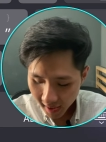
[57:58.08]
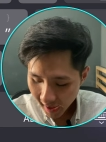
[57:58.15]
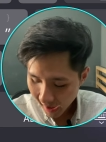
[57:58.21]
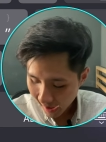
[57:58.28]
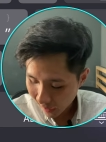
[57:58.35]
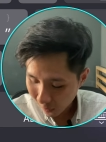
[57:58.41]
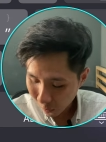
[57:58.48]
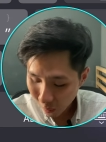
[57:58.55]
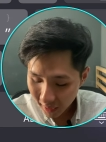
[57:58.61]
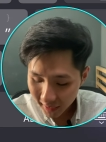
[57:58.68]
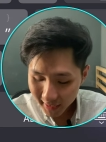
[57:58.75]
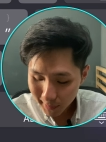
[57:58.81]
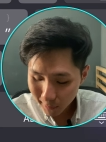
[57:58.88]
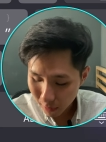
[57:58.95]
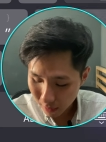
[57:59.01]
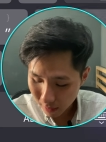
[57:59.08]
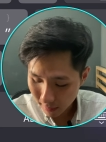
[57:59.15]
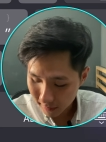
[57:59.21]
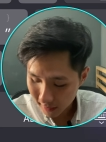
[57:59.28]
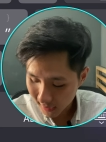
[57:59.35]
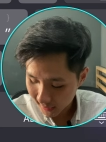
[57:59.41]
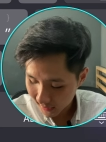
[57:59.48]
And what this
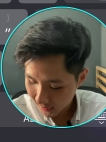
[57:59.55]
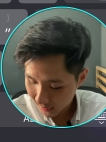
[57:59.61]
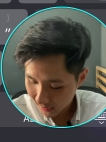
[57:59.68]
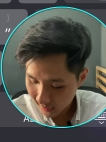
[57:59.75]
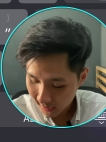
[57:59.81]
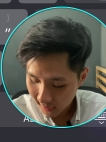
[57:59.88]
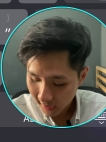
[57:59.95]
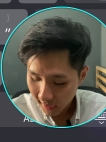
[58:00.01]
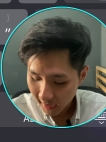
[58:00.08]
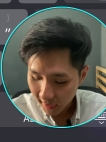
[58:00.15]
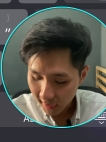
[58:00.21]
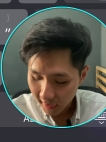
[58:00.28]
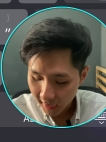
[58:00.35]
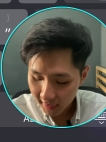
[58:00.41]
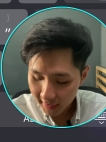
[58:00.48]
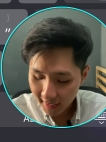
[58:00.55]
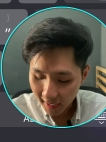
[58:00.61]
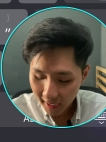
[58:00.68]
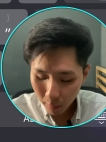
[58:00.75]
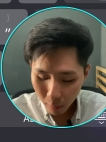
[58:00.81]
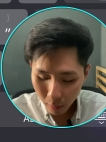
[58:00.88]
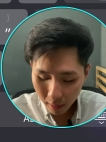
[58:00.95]
program does is
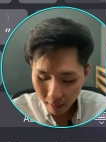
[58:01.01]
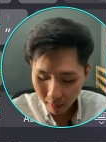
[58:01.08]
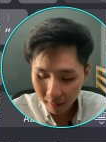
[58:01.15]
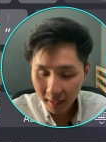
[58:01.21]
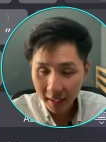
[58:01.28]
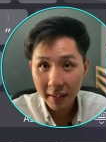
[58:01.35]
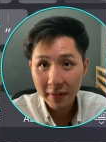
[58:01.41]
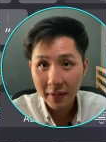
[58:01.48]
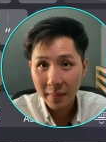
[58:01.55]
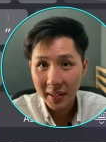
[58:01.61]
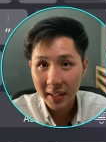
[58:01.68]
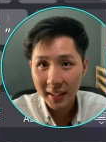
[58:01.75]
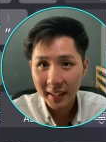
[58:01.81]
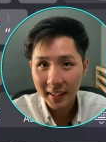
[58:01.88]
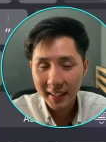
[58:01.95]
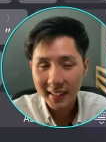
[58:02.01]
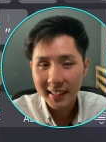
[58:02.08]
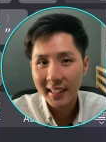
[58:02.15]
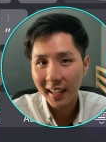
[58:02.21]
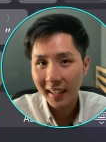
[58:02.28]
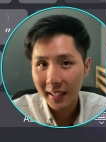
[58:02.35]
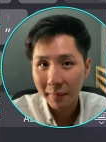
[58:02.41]
that it will calculate for me the
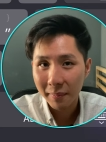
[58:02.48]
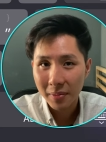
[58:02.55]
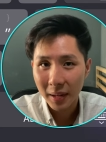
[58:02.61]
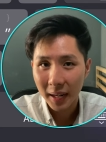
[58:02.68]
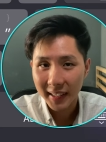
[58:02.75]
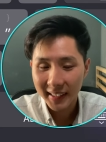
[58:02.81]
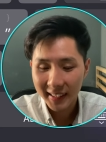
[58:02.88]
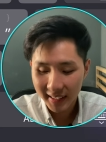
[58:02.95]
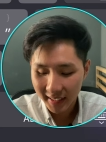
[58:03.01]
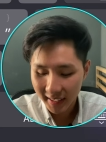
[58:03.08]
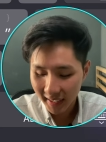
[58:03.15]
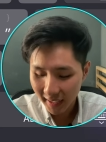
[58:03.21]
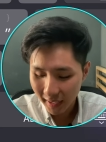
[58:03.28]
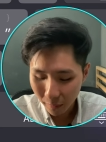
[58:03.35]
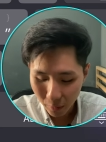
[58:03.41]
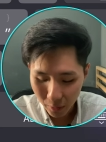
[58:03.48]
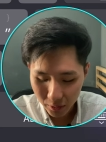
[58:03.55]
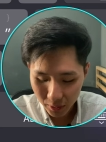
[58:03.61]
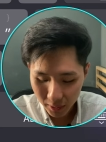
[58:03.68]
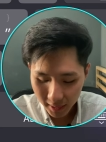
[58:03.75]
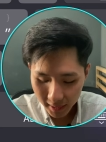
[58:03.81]
selling price, which